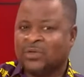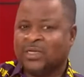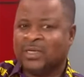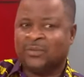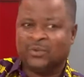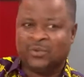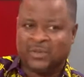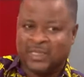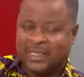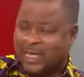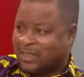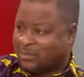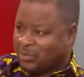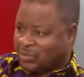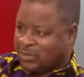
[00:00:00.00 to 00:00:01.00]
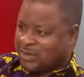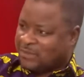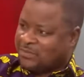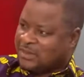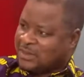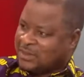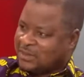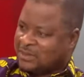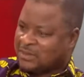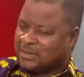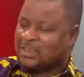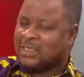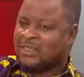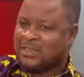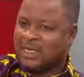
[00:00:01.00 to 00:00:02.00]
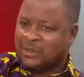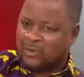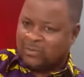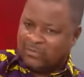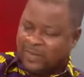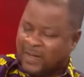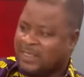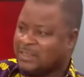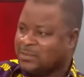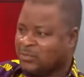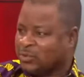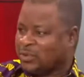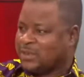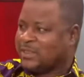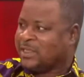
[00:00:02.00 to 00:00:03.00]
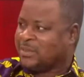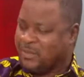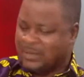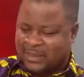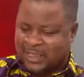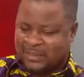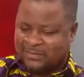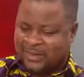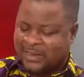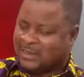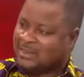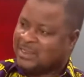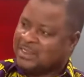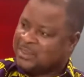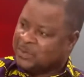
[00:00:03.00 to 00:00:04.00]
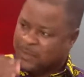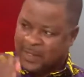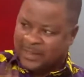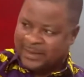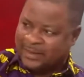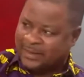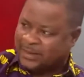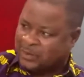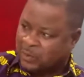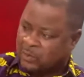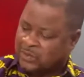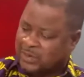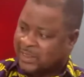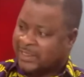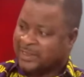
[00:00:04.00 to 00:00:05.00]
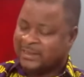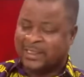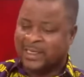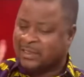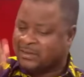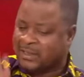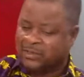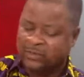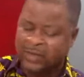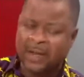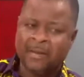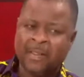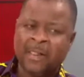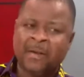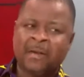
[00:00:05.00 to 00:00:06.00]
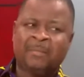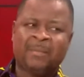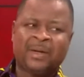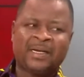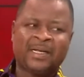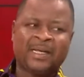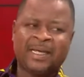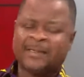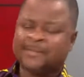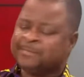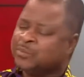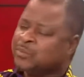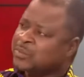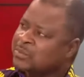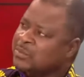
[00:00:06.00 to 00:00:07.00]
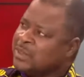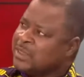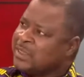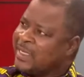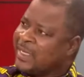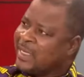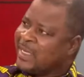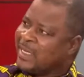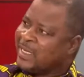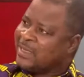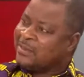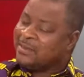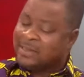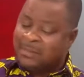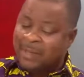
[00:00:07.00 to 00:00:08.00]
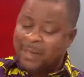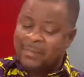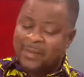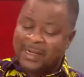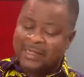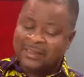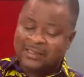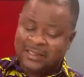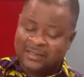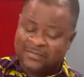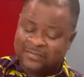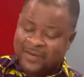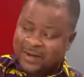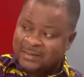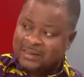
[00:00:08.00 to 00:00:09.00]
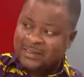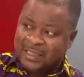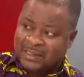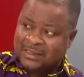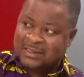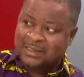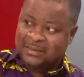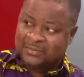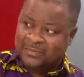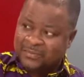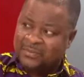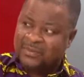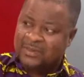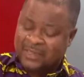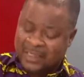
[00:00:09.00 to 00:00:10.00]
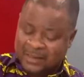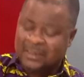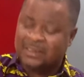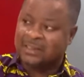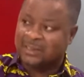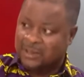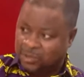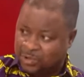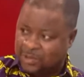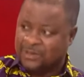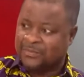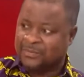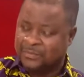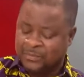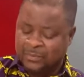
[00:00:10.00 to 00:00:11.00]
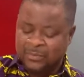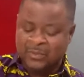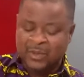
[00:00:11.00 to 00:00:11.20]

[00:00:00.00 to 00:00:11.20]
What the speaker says: he's only able to take administrative decisions that confine him to his limit as far as spending is concerned and etc. But again, remember that this is a very sensitive state institution.